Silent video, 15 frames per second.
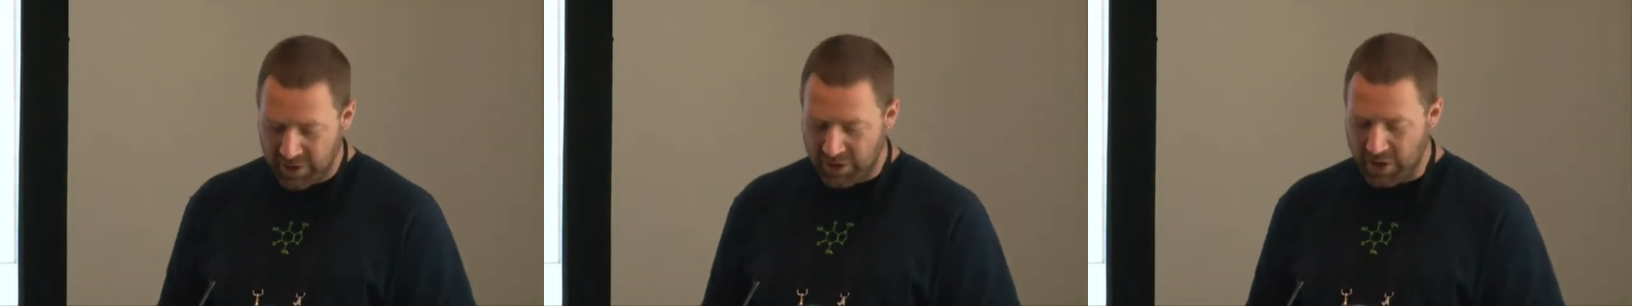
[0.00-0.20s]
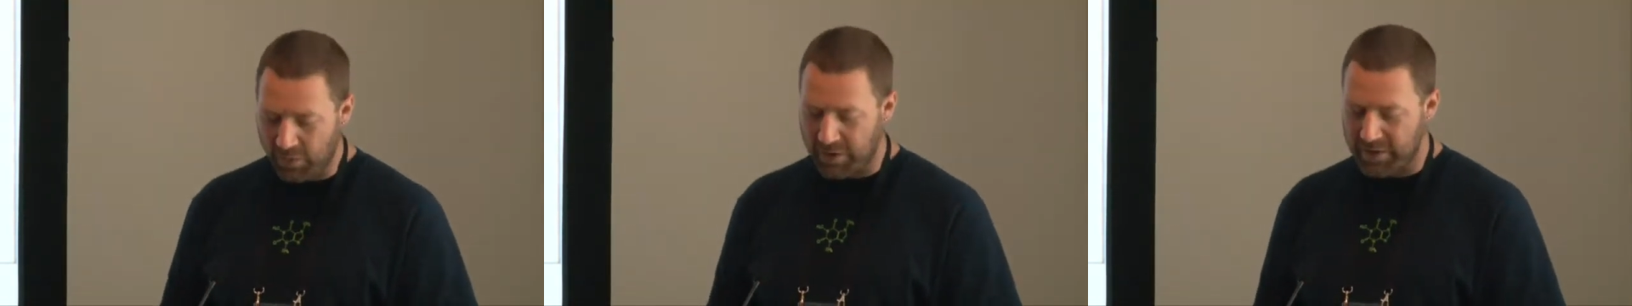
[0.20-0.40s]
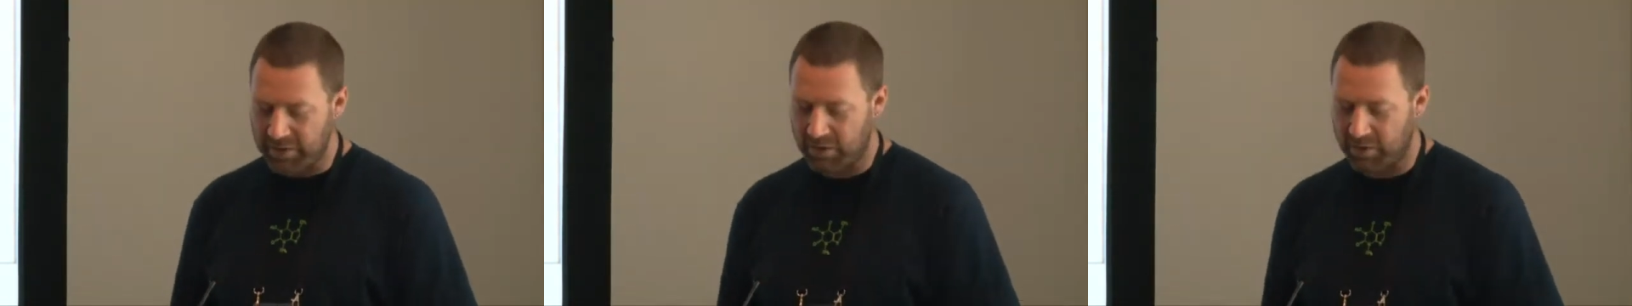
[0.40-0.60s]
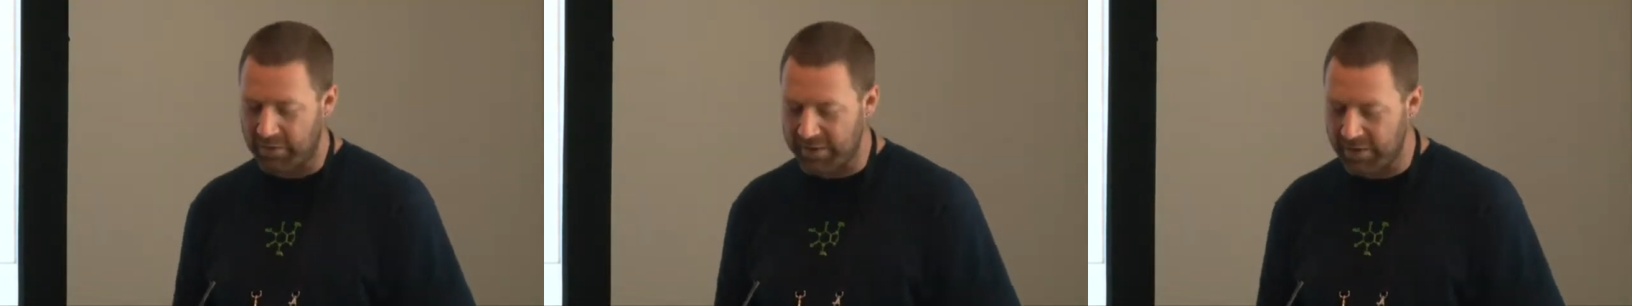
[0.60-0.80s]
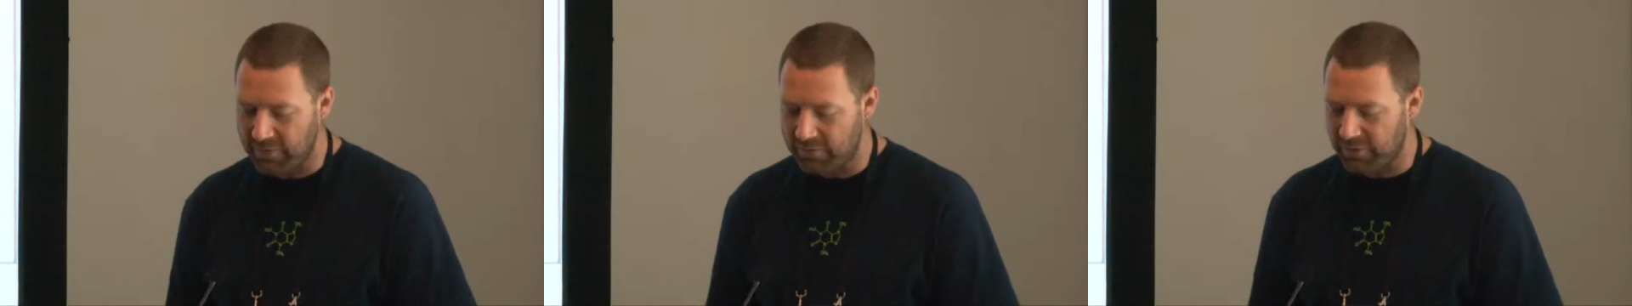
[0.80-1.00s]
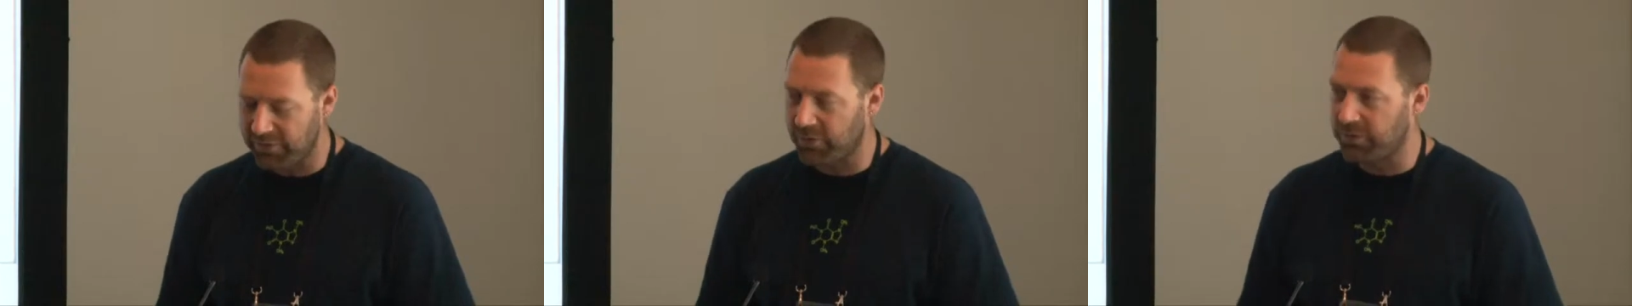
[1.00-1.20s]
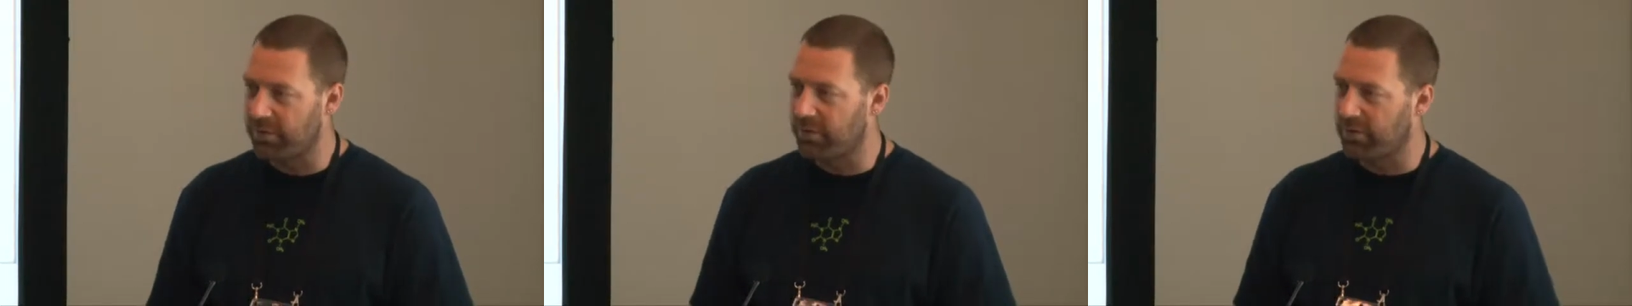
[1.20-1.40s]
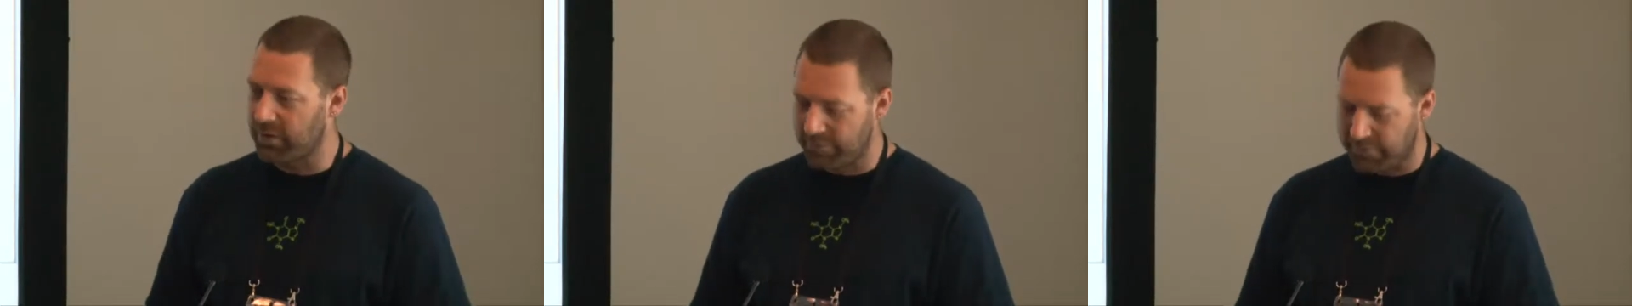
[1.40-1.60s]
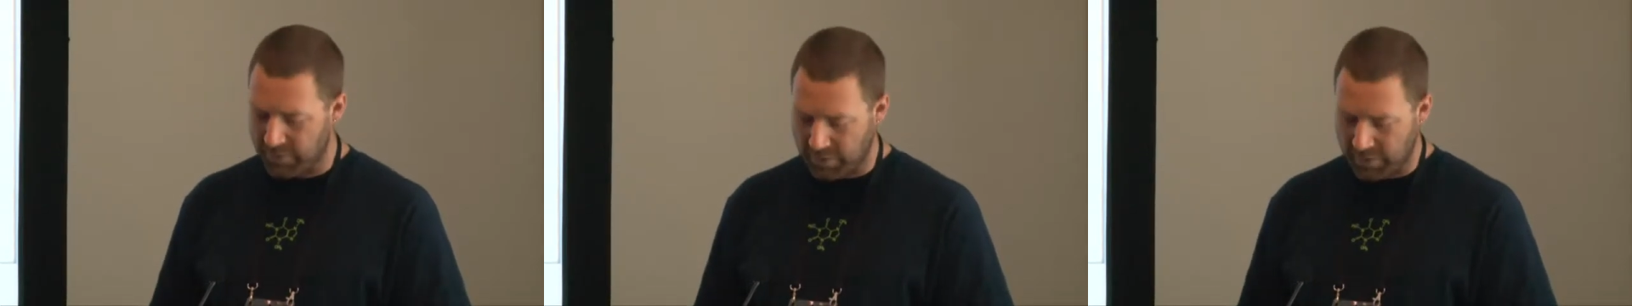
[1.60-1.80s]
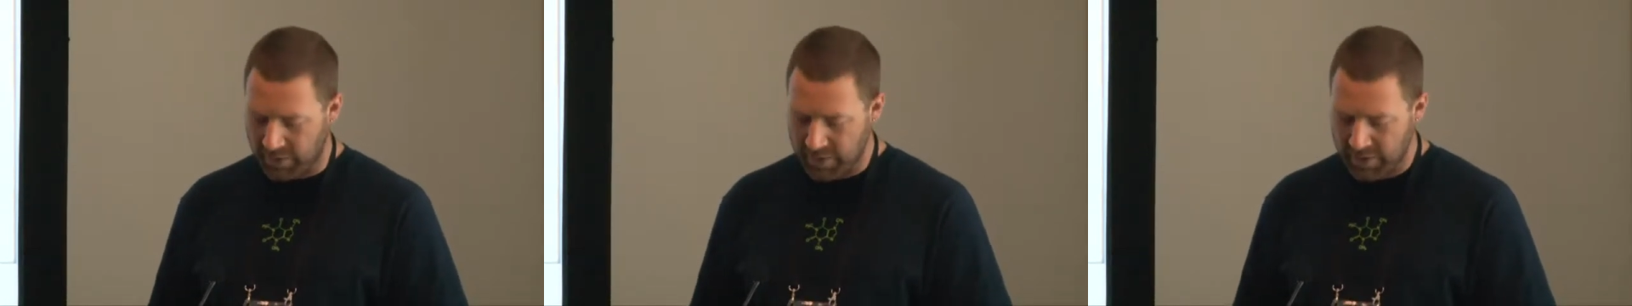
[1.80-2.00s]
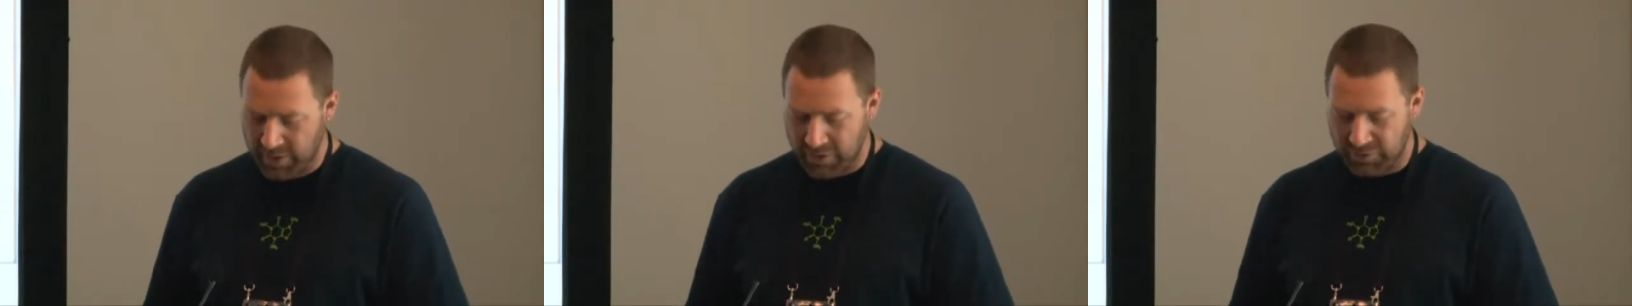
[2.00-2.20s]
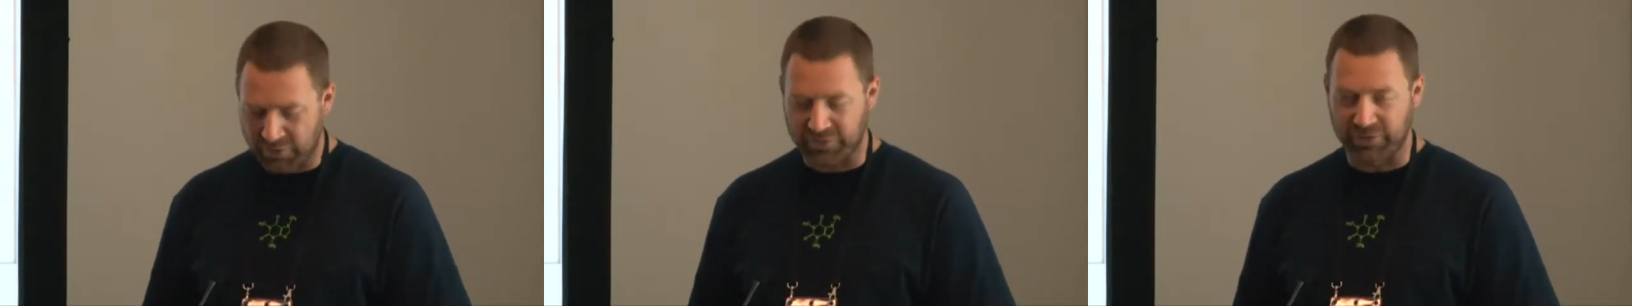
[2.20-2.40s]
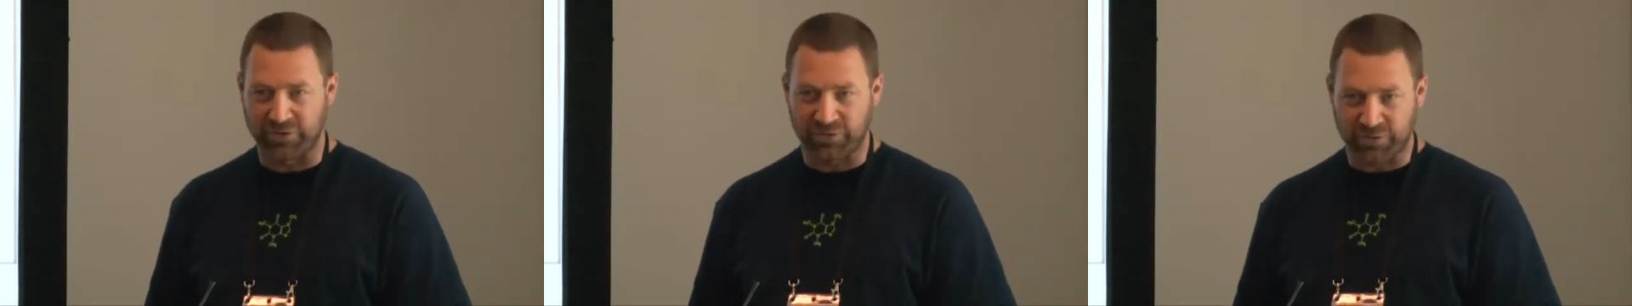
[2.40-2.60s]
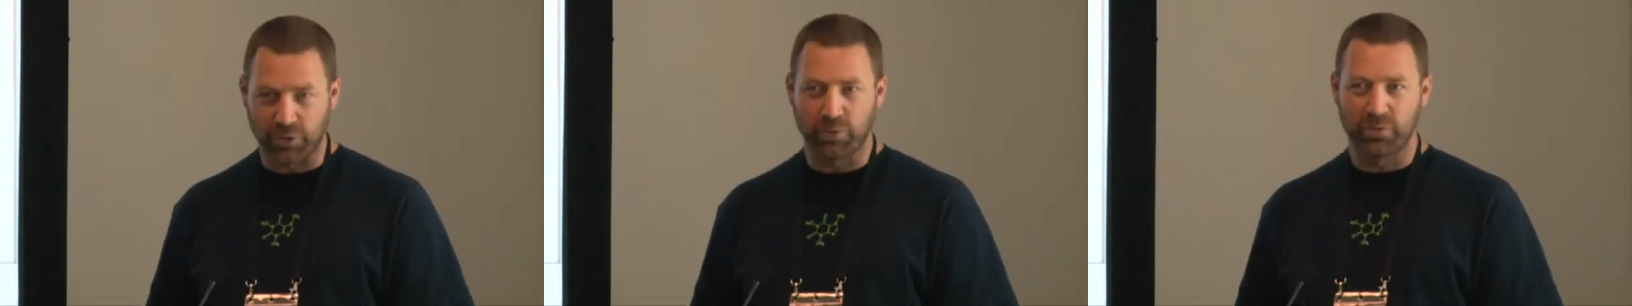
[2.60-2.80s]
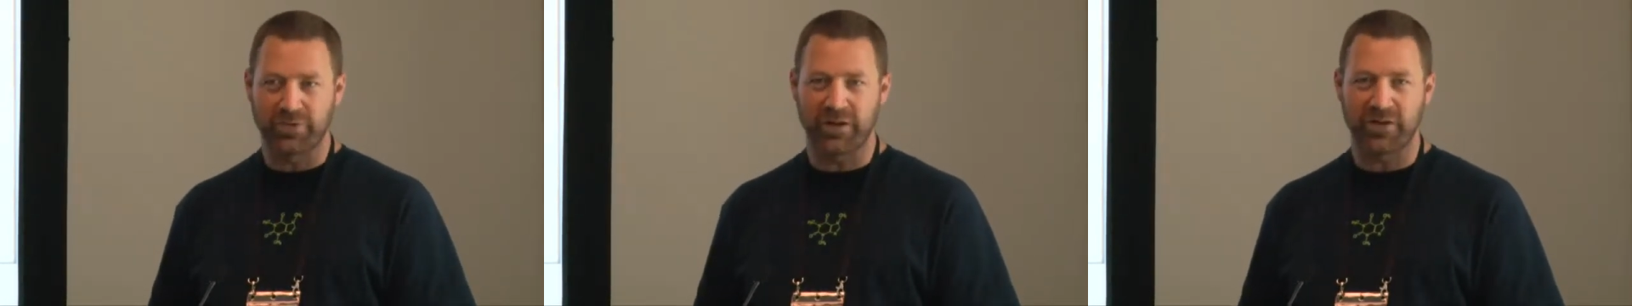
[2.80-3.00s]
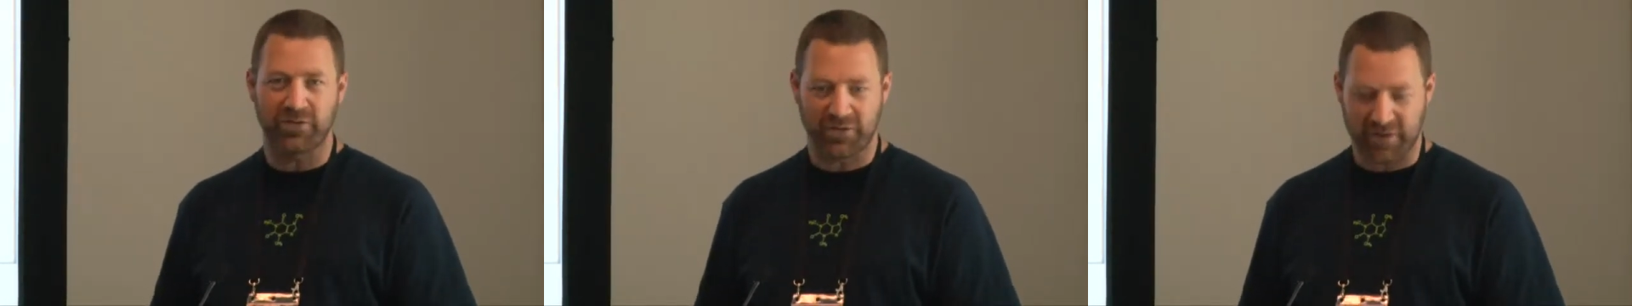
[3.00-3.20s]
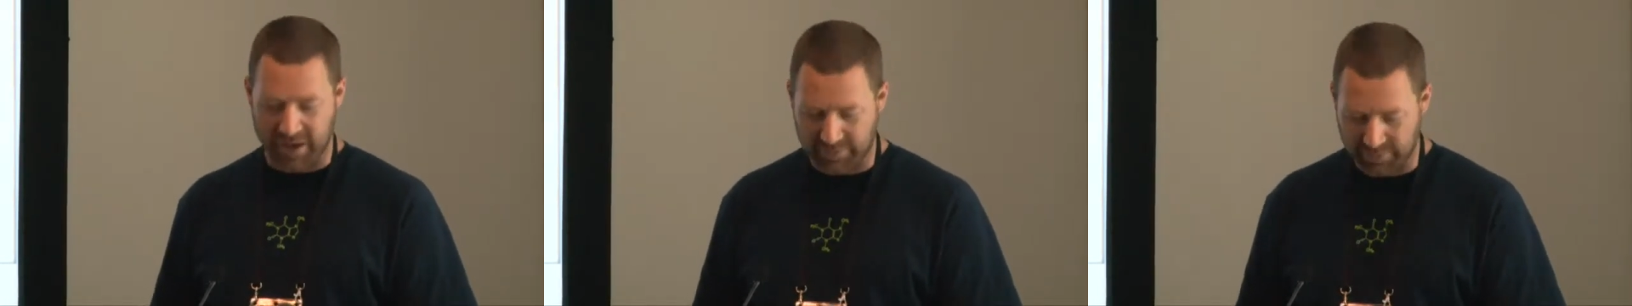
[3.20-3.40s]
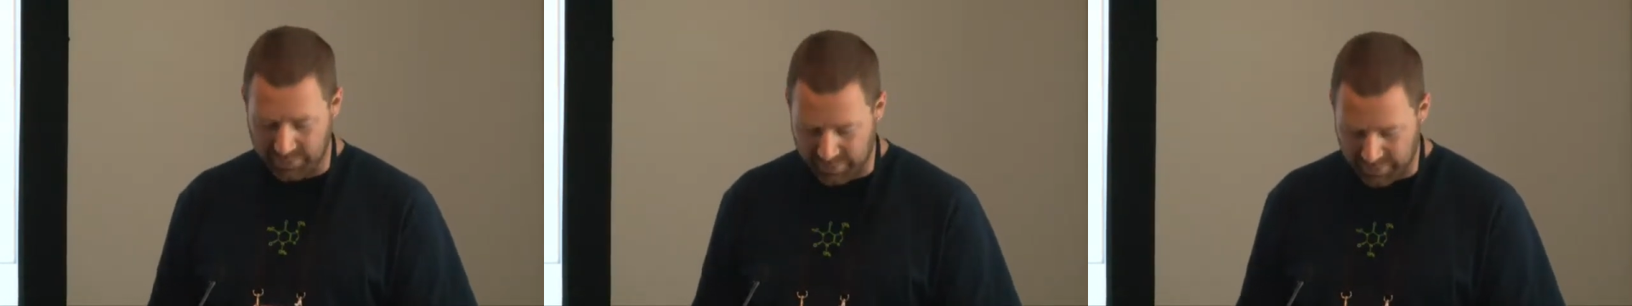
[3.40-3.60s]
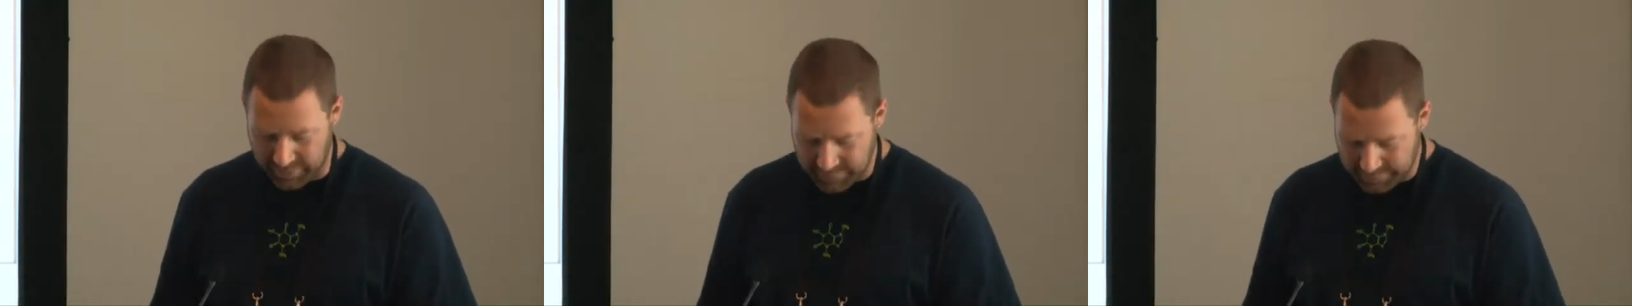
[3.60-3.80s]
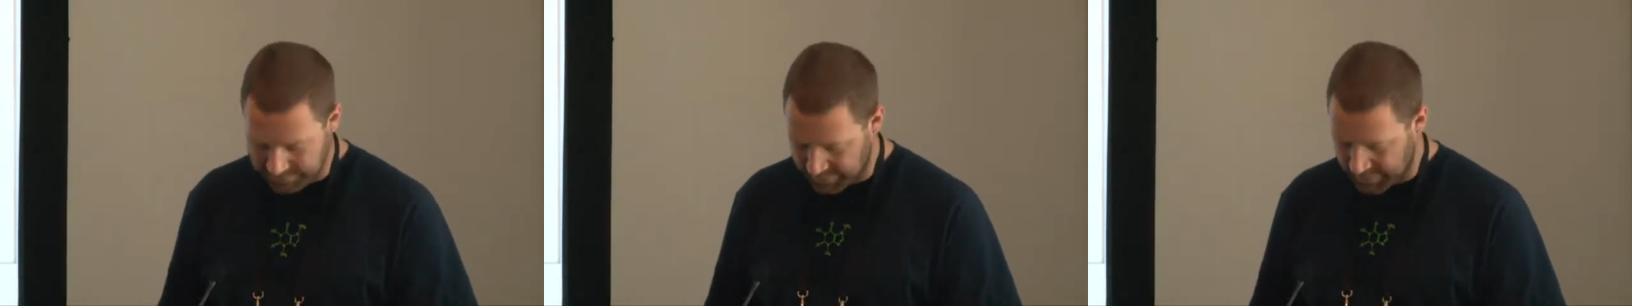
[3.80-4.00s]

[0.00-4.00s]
no idea on what the end results we were looking for, just a tool to get started with.